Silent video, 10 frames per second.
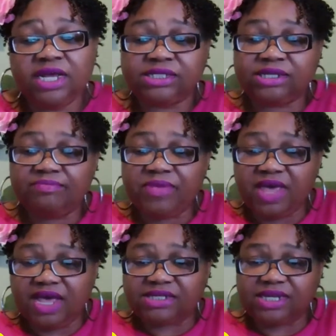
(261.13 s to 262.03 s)

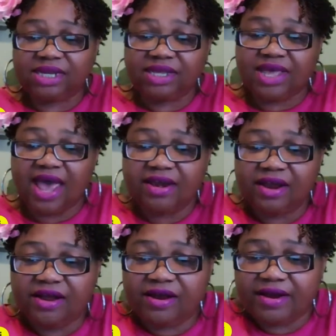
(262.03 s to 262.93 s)
Tamika's
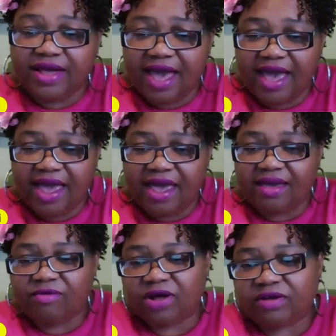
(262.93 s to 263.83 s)
indicator.
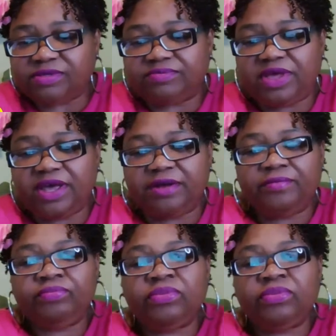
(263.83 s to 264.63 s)
Hey, welcome, Tamika.